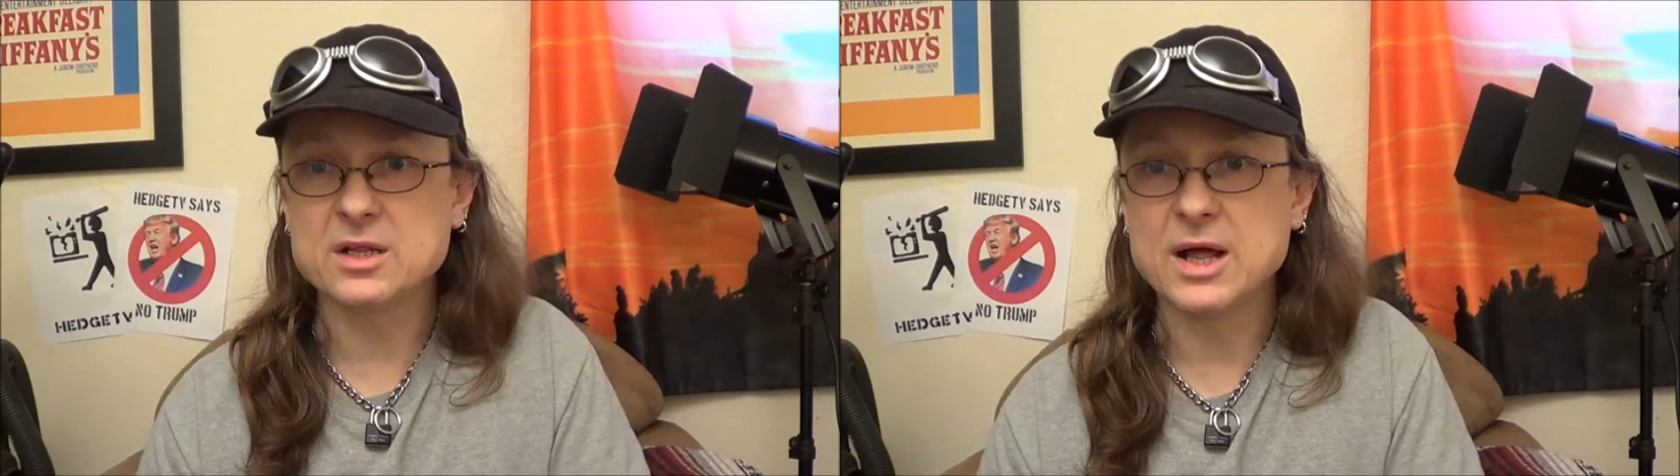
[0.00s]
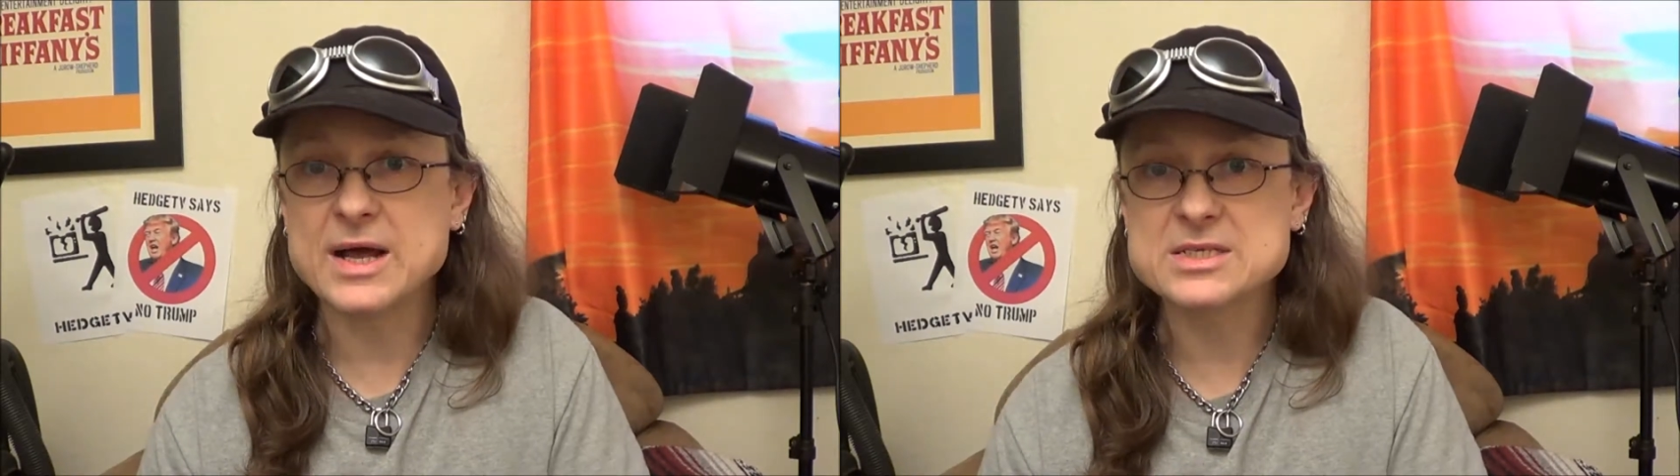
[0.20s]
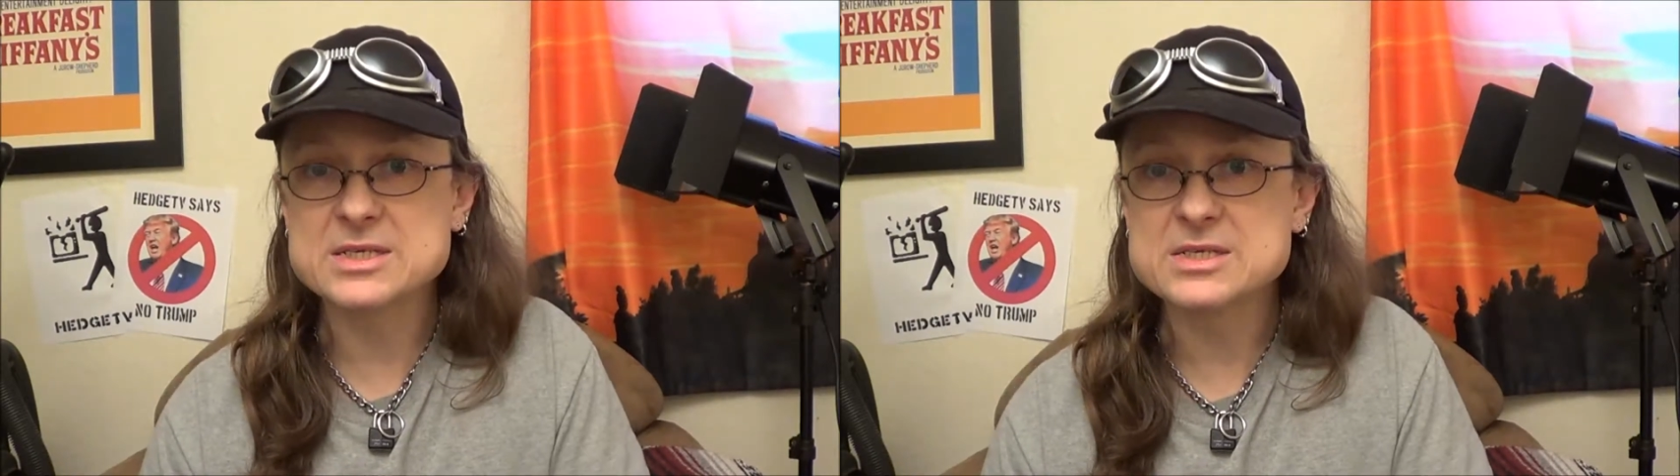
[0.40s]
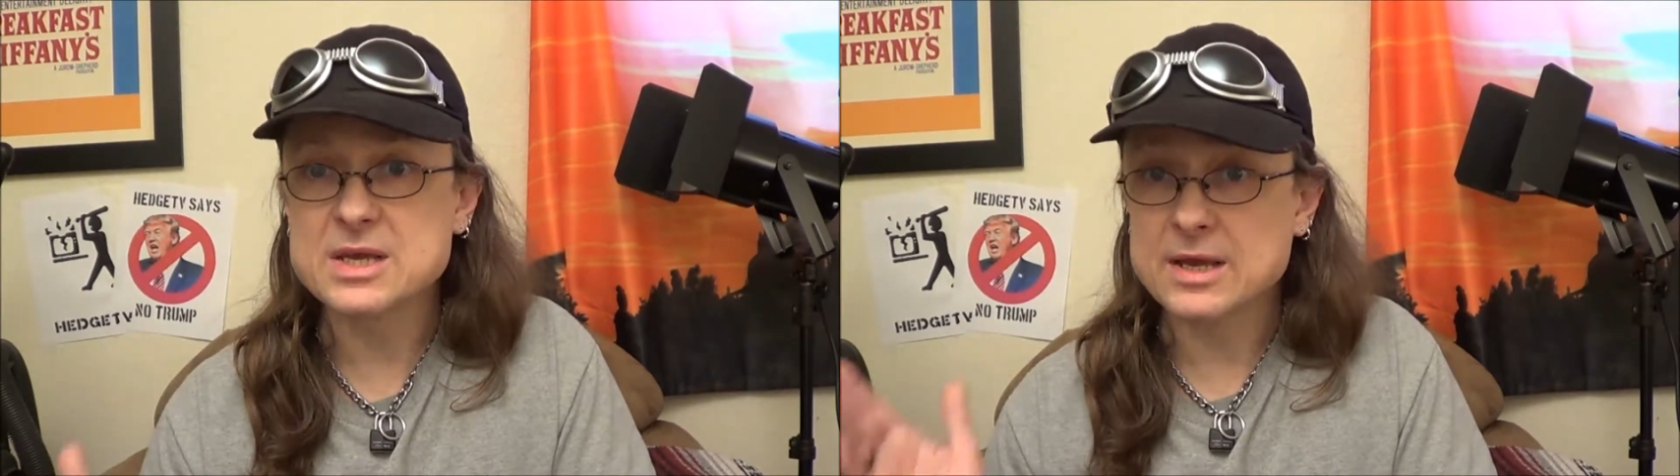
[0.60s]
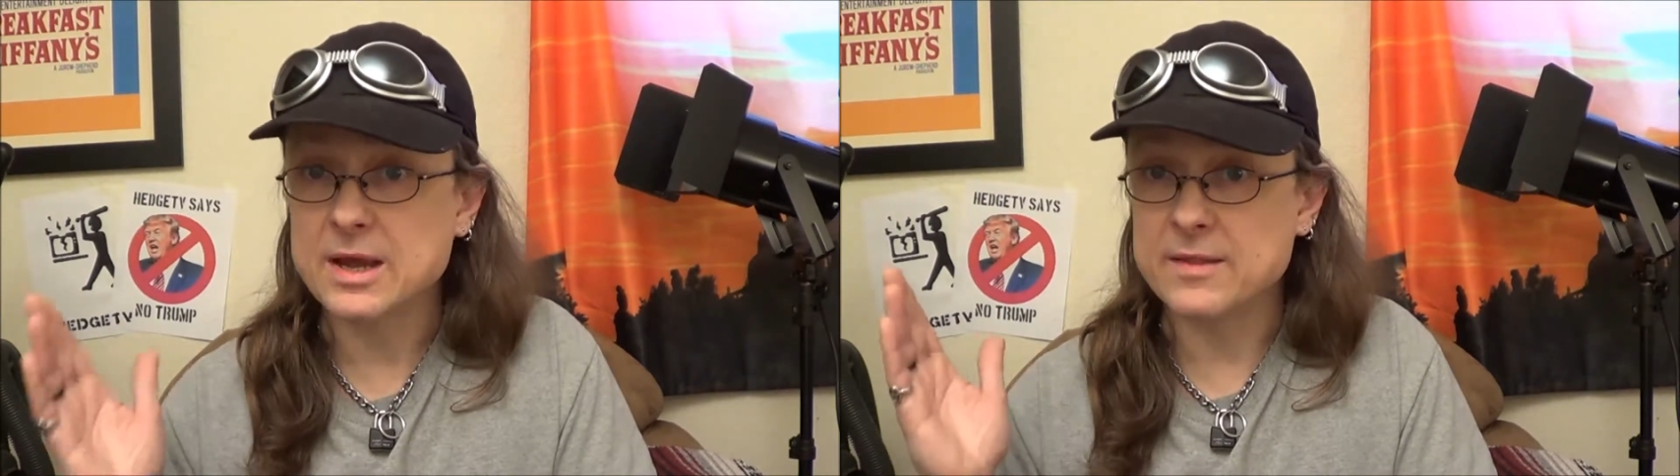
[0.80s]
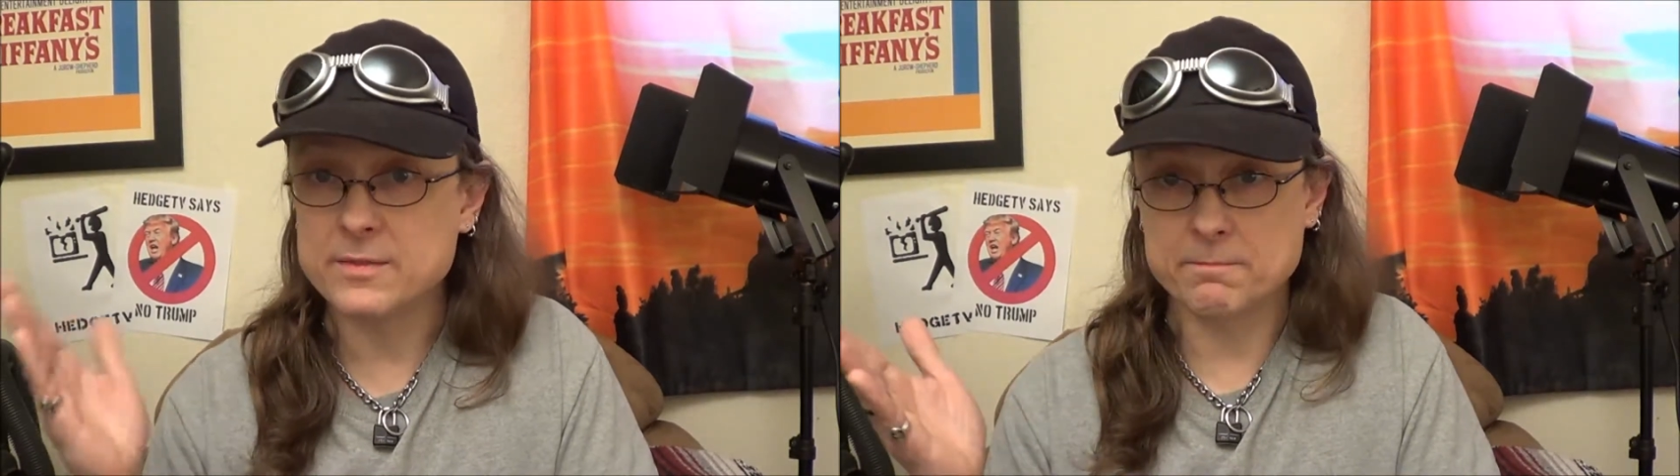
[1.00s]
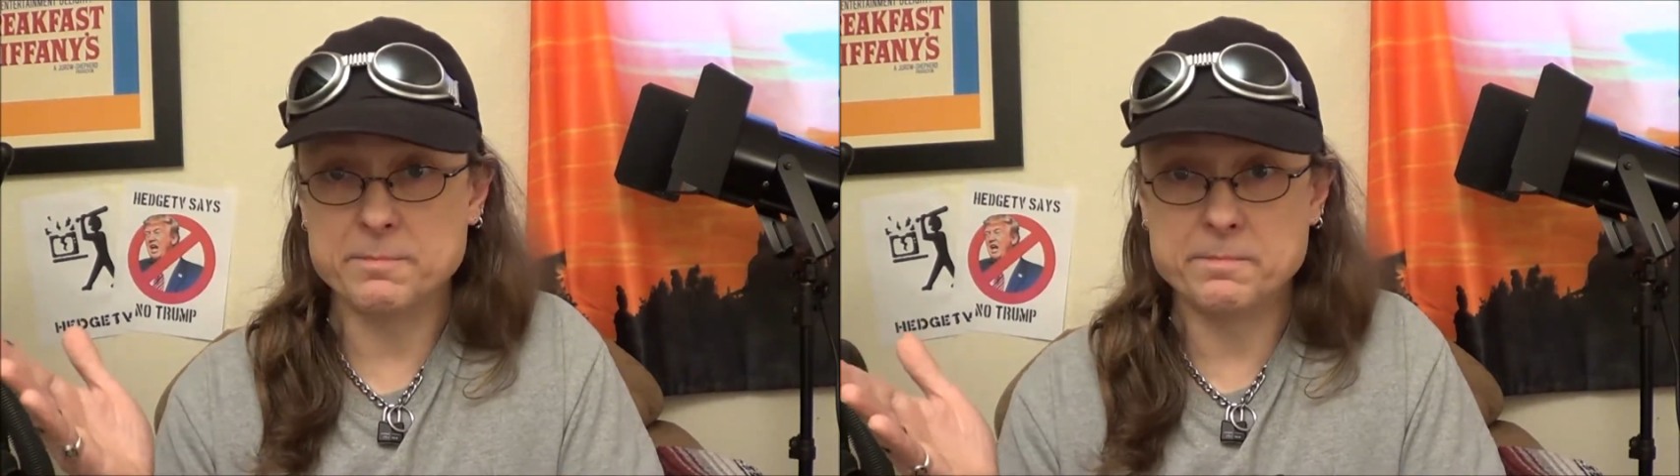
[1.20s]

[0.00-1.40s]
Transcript: classes and